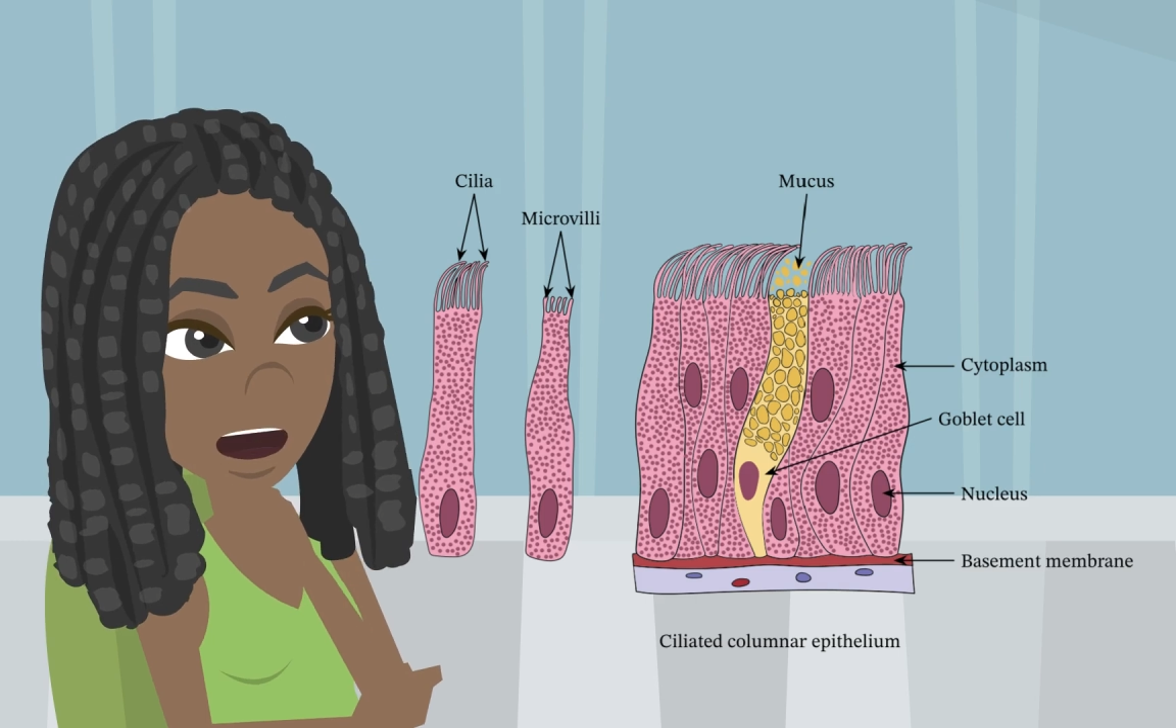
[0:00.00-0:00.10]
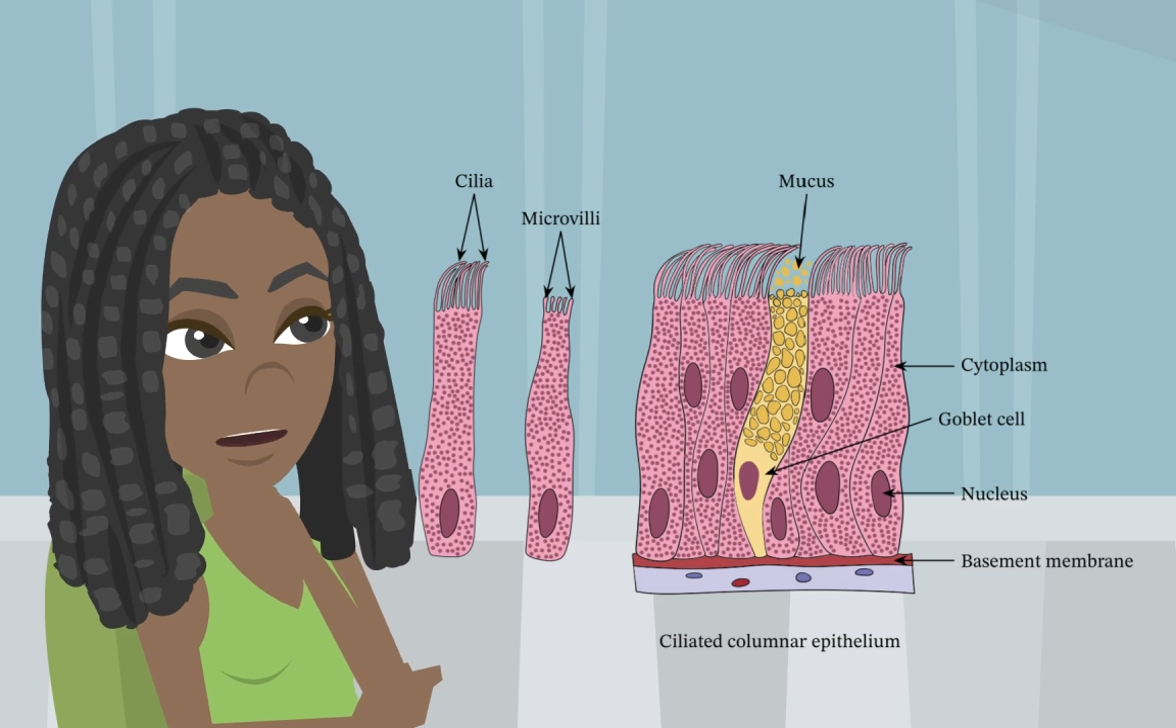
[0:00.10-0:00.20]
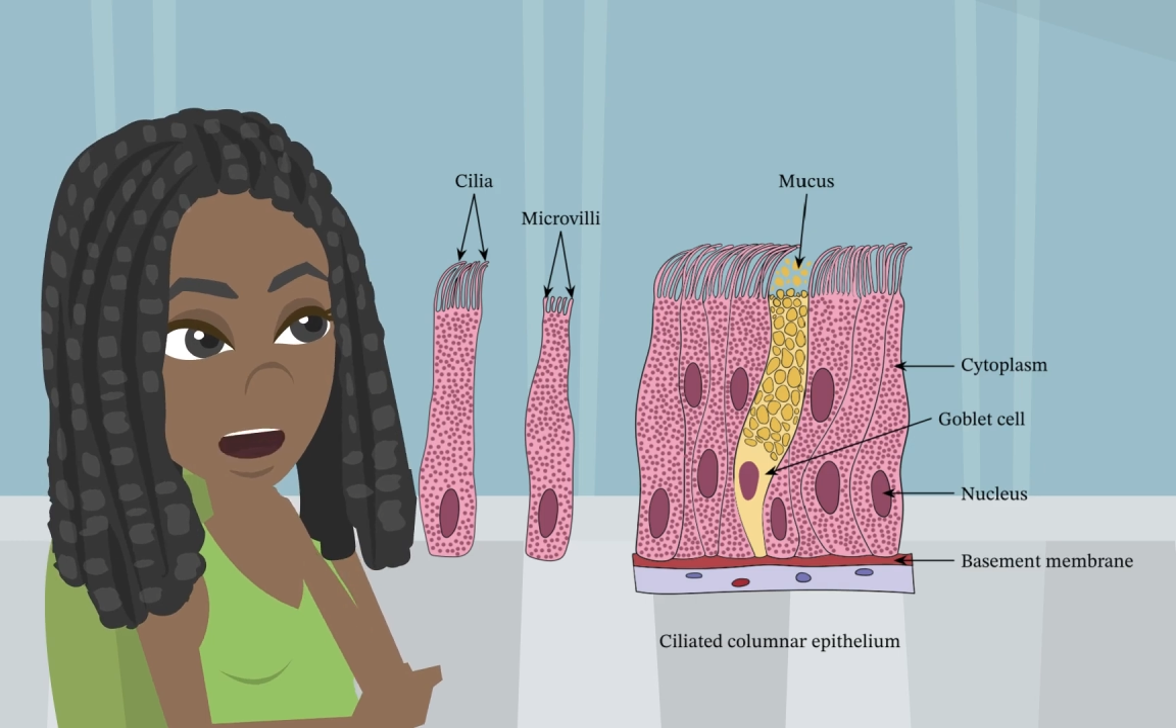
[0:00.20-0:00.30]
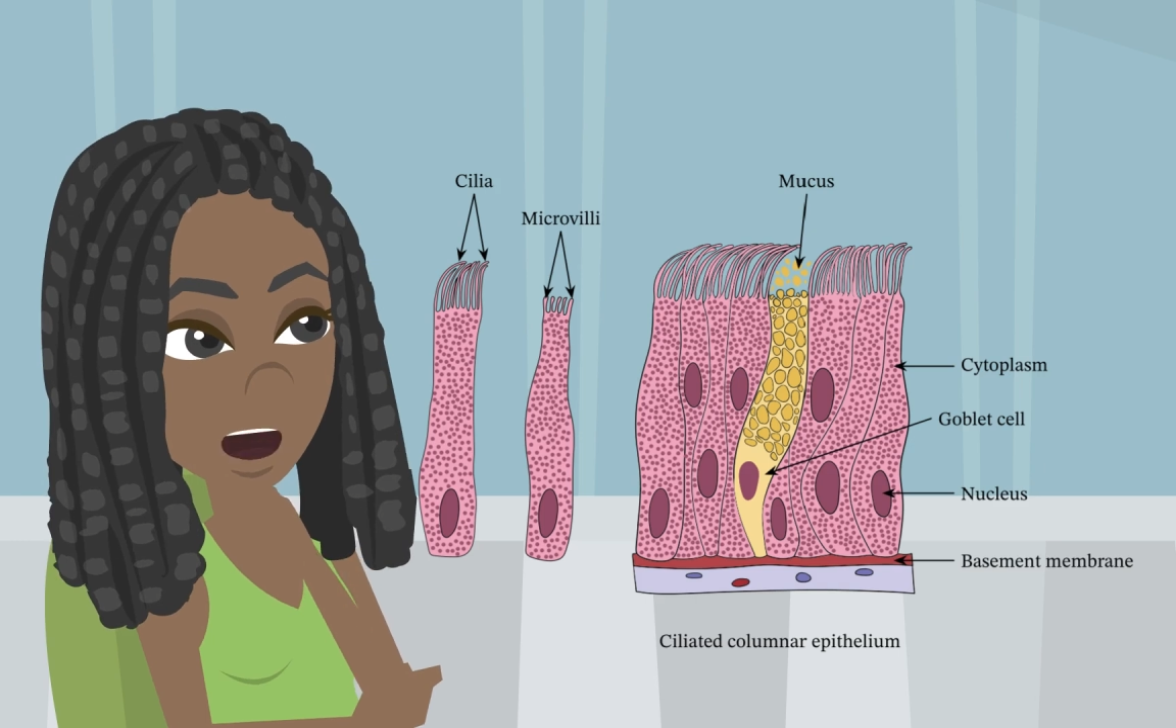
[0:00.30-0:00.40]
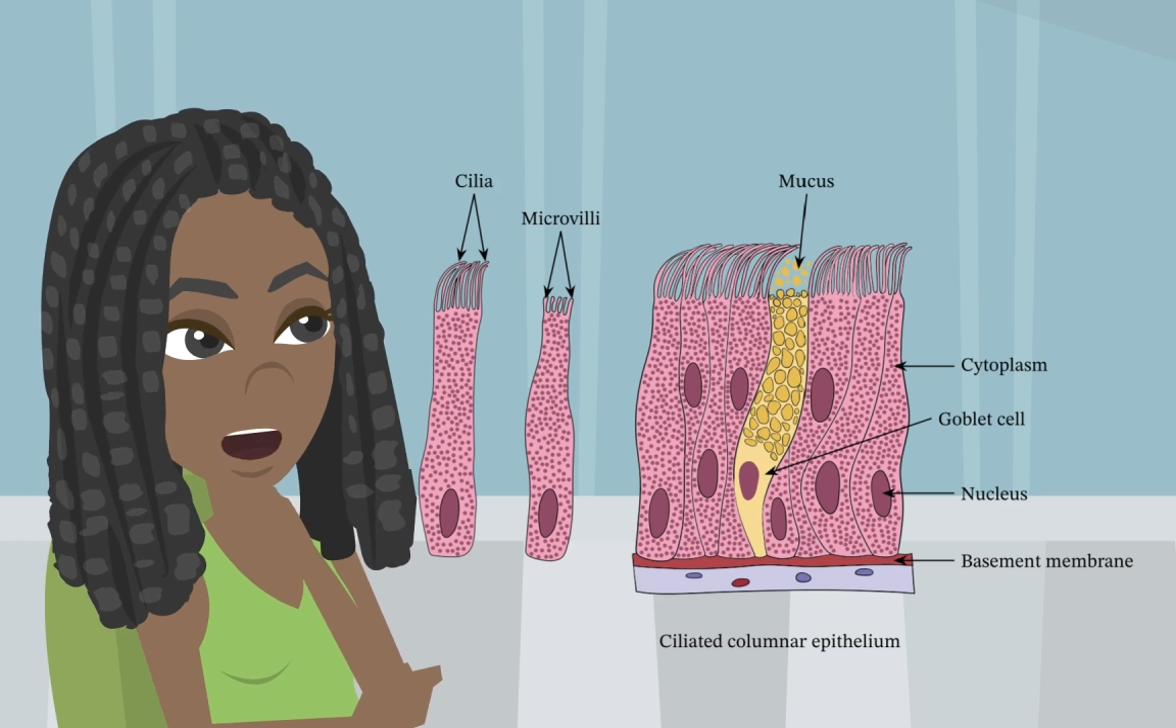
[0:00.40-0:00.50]

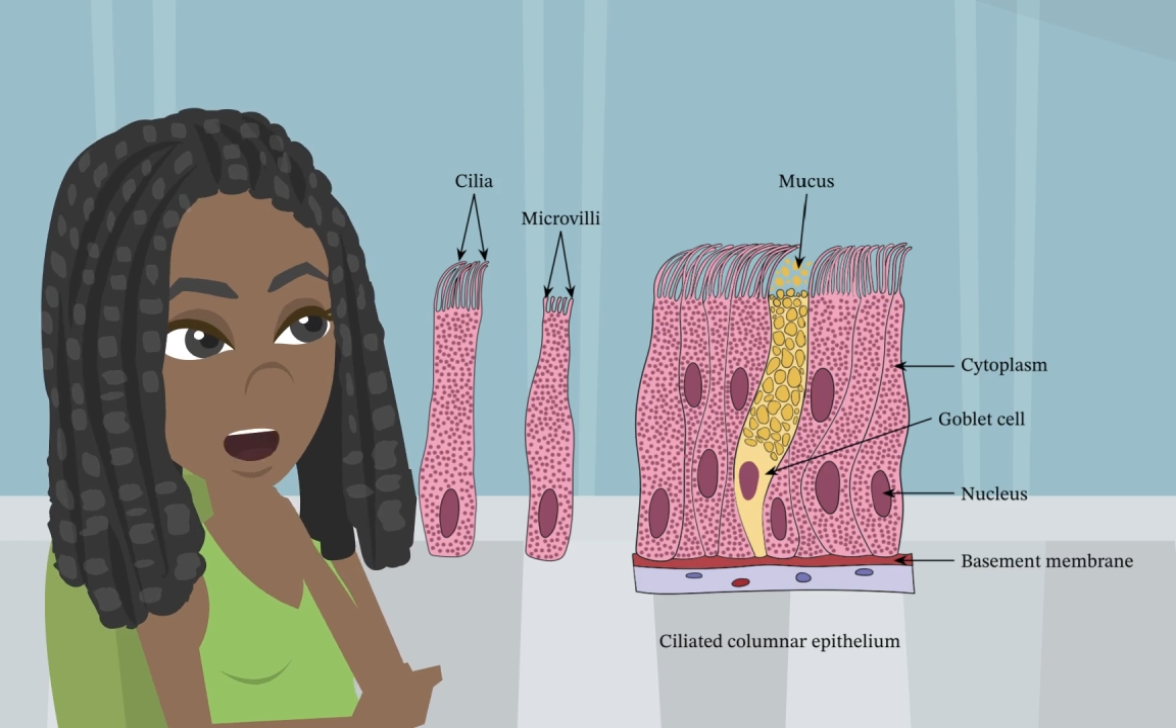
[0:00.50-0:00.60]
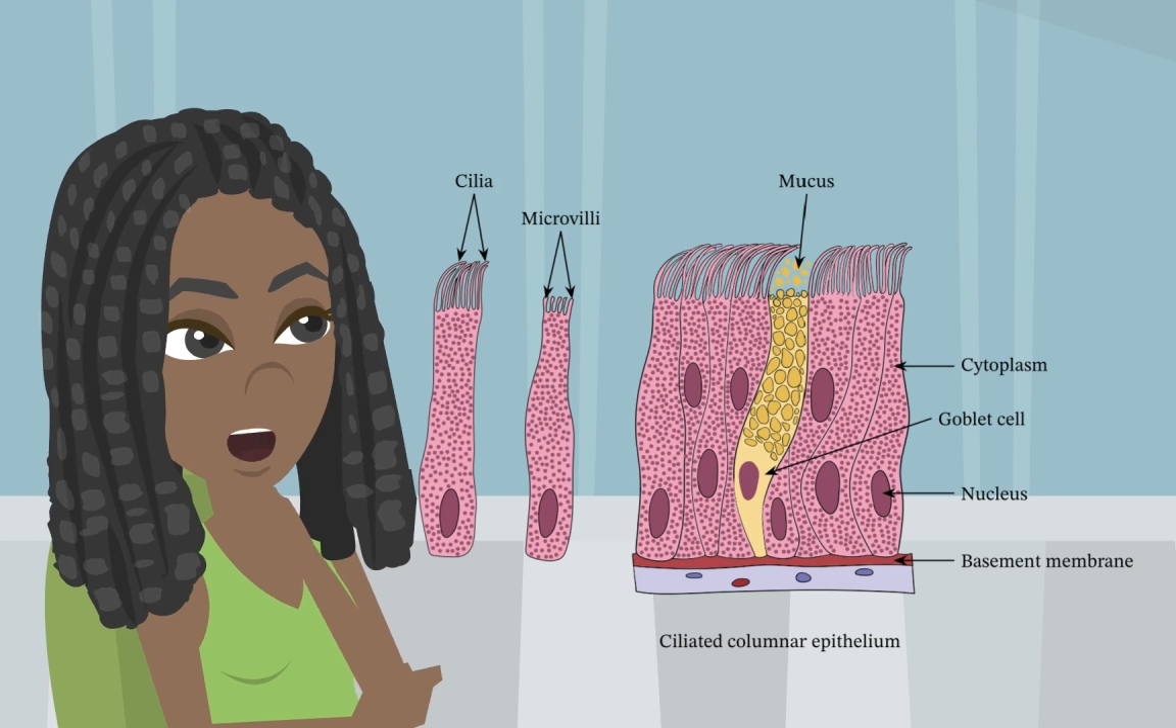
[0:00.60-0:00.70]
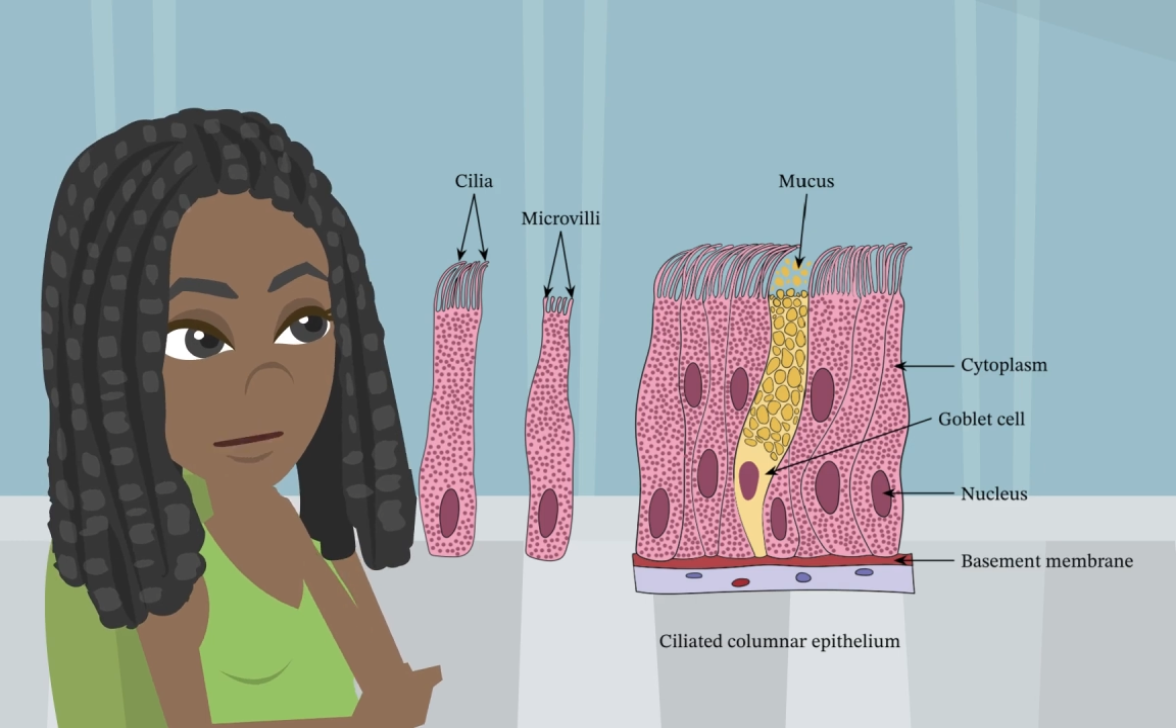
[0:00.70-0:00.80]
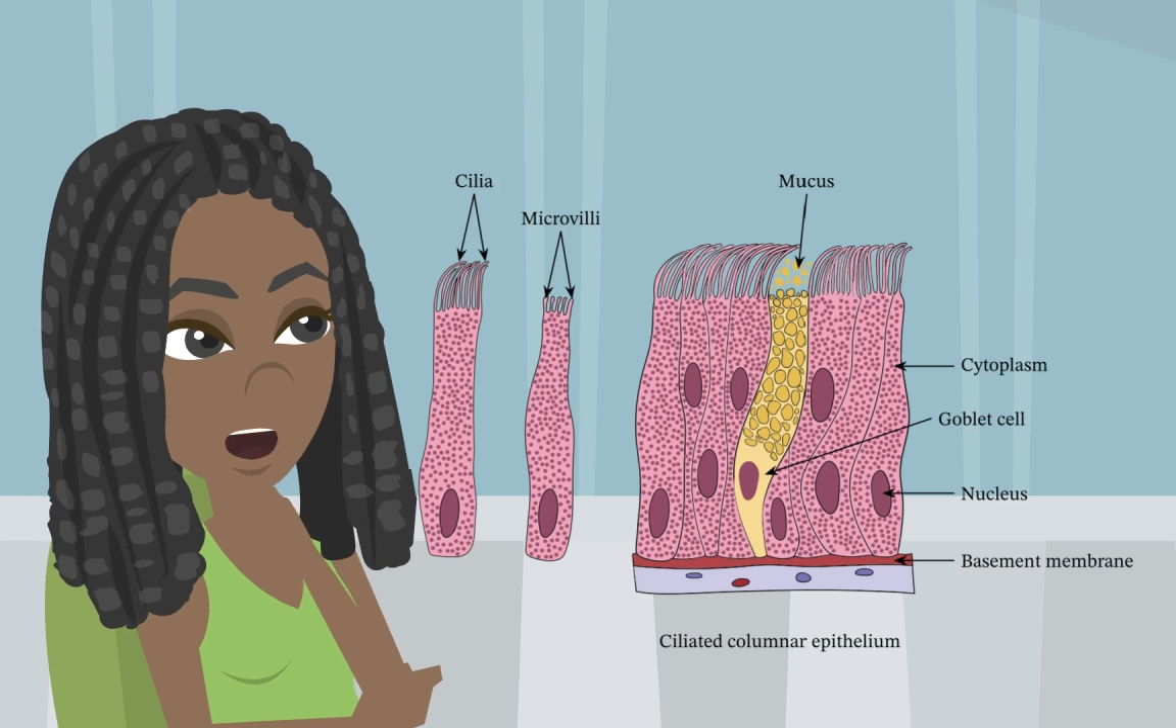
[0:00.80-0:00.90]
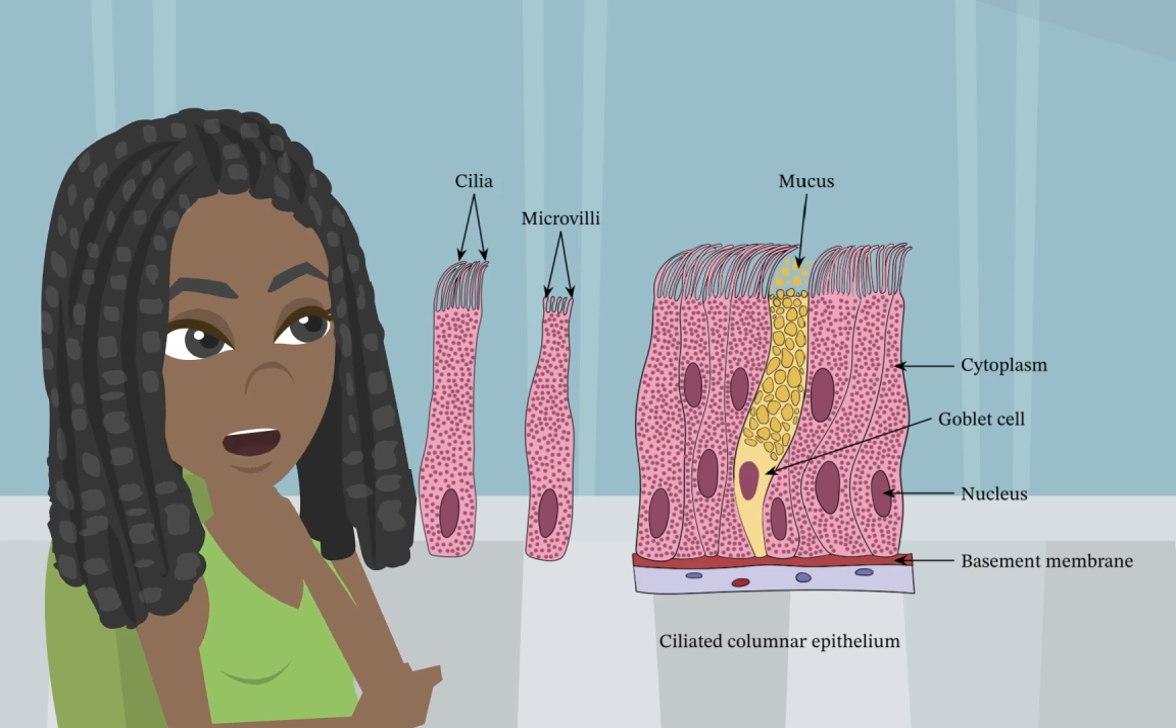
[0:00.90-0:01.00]
living
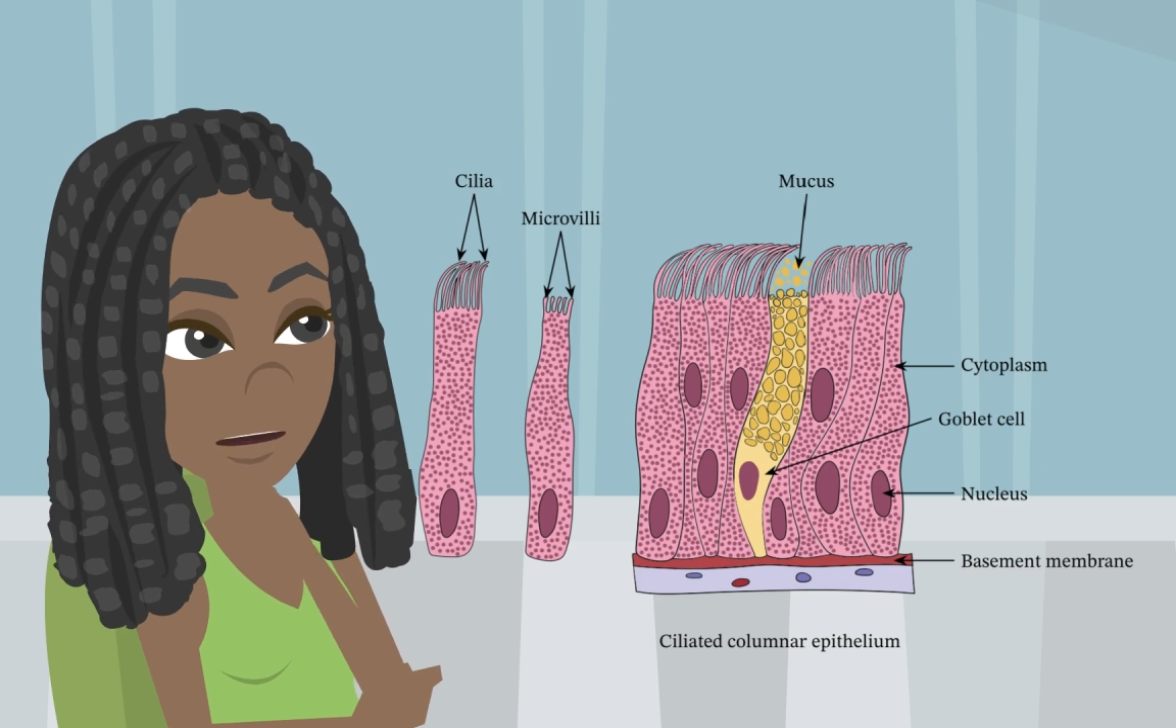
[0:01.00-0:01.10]
organism